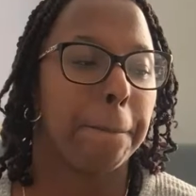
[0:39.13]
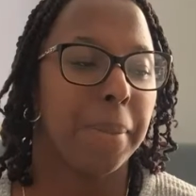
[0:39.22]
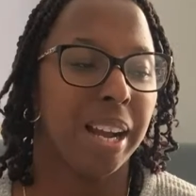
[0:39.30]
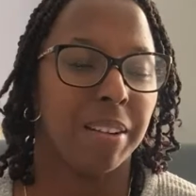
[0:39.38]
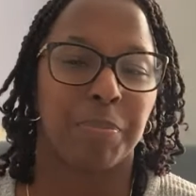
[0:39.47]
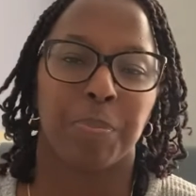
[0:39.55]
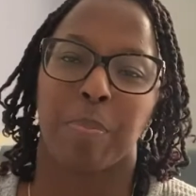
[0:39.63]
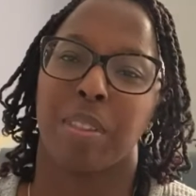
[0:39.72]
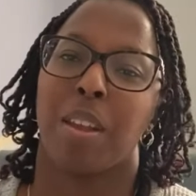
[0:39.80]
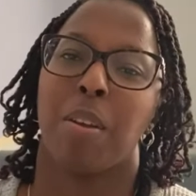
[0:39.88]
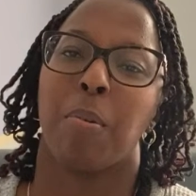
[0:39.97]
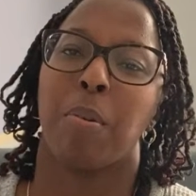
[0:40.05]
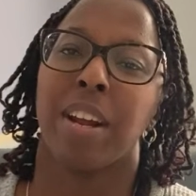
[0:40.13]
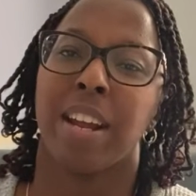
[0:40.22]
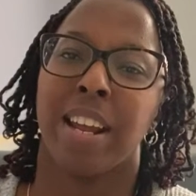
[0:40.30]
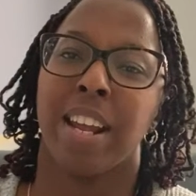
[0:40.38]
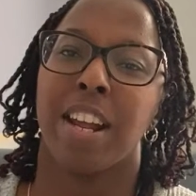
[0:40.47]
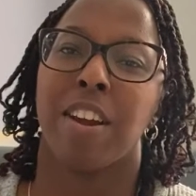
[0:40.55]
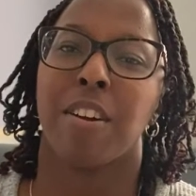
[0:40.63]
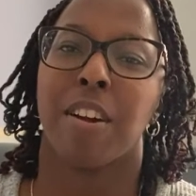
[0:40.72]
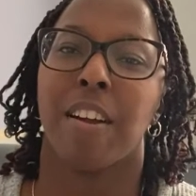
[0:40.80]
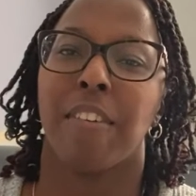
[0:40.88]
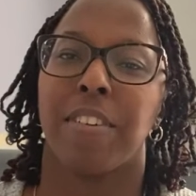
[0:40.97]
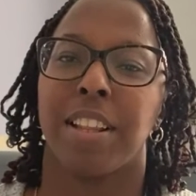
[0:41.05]
But we're here
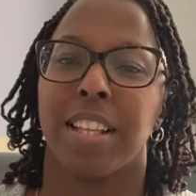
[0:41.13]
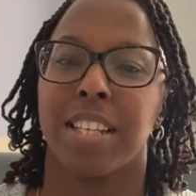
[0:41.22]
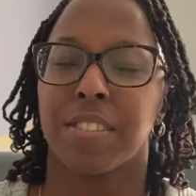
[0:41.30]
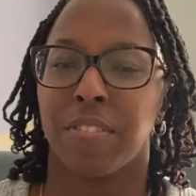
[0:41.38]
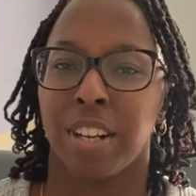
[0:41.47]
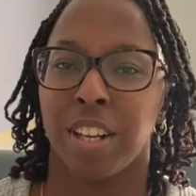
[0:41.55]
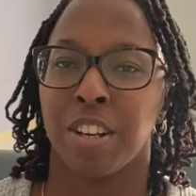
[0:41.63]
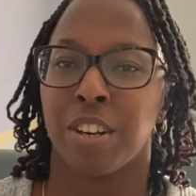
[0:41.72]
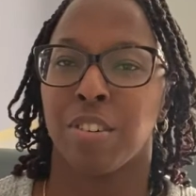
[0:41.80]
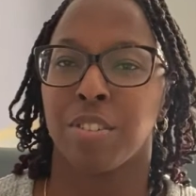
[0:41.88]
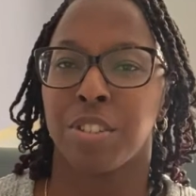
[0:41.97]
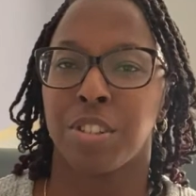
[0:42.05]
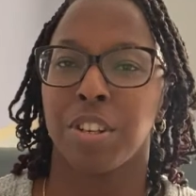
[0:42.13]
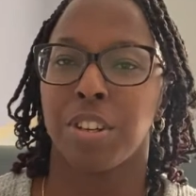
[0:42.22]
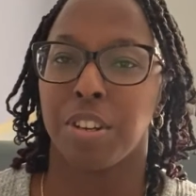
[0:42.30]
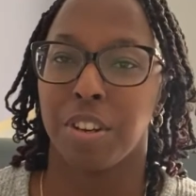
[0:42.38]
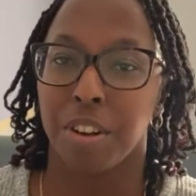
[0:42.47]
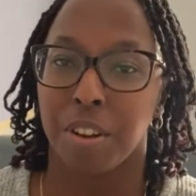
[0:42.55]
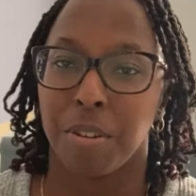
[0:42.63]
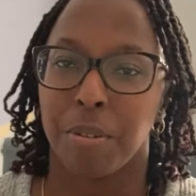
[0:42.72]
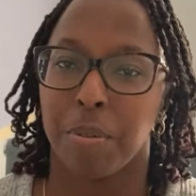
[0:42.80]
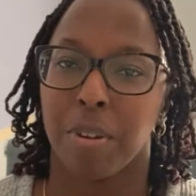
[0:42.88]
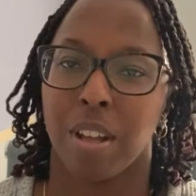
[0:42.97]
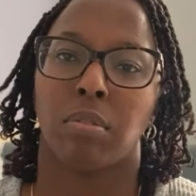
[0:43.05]
for this video to
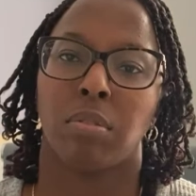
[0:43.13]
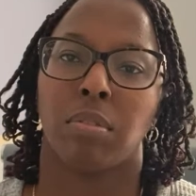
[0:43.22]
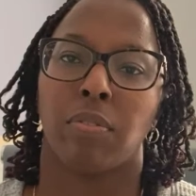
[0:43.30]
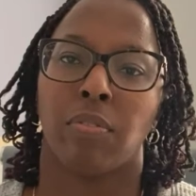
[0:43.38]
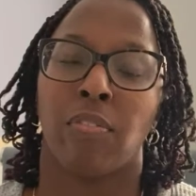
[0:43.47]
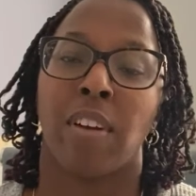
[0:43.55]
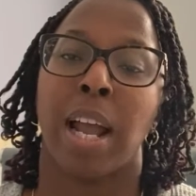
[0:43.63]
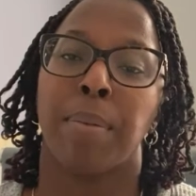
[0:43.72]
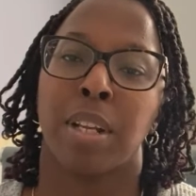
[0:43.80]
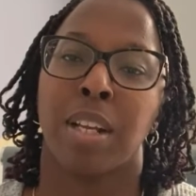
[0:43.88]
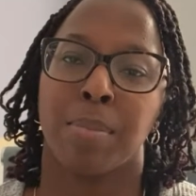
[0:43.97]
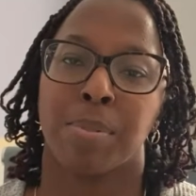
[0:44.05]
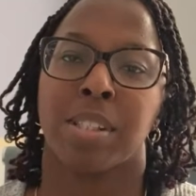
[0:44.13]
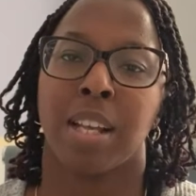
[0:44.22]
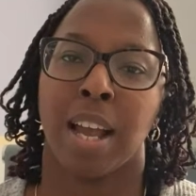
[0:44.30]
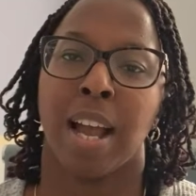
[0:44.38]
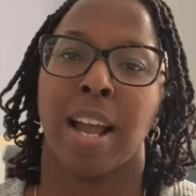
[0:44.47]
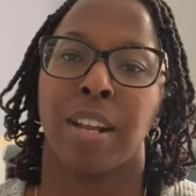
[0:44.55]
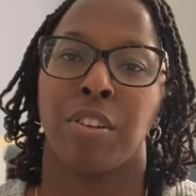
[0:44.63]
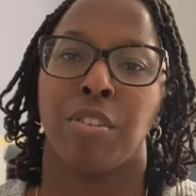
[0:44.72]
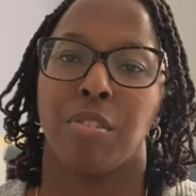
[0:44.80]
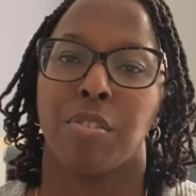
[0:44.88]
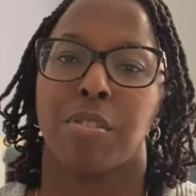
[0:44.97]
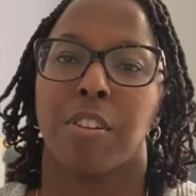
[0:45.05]
do 5 tips that I
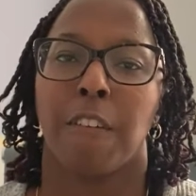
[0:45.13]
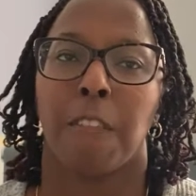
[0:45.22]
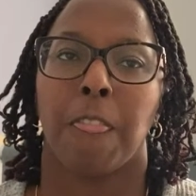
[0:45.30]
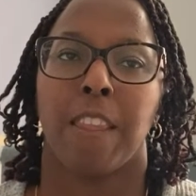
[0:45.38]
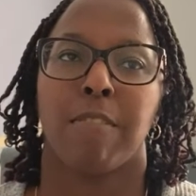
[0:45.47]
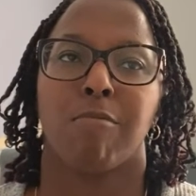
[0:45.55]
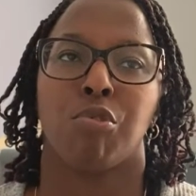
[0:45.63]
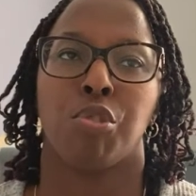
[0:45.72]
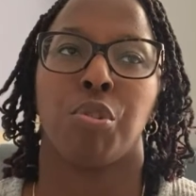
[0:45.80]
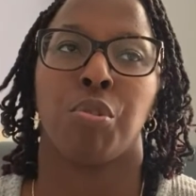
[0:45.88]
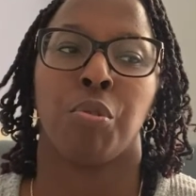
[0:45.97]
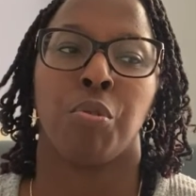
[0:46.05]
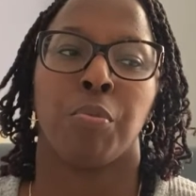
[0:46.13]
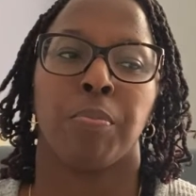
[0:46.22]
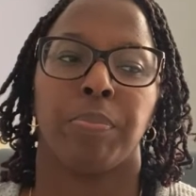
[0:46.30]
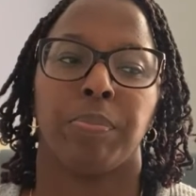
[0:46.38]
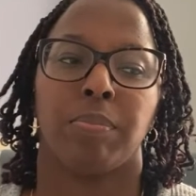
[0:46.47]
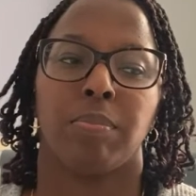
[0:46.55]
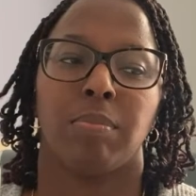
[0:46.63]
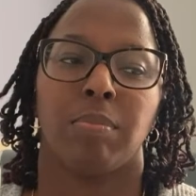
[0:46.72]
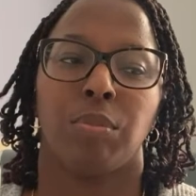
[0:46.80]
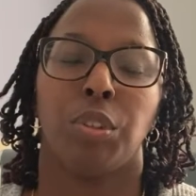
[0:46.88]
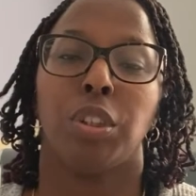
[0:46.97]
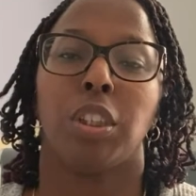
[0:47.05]
use to
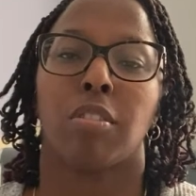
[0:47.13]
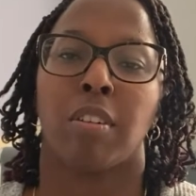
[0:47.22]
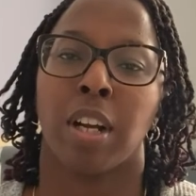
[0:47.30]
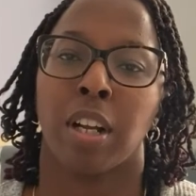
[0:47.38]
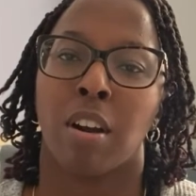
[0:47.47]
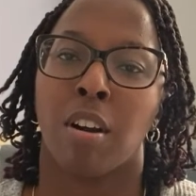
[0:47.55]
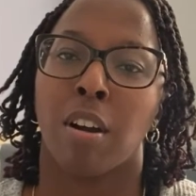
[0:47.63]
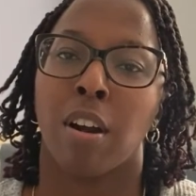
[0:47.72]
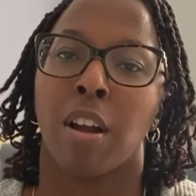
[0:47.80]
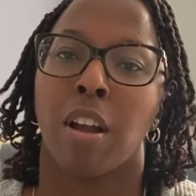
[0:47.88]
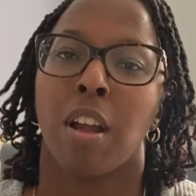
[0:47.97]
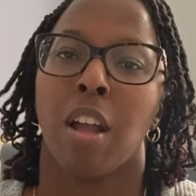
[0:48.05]
use a credit card